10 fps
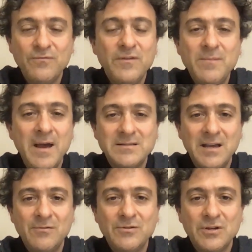feedback
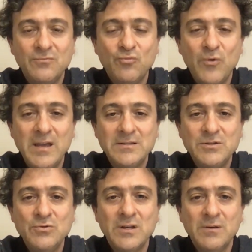sandwich on ways
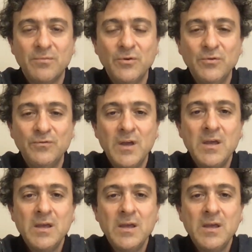you can improve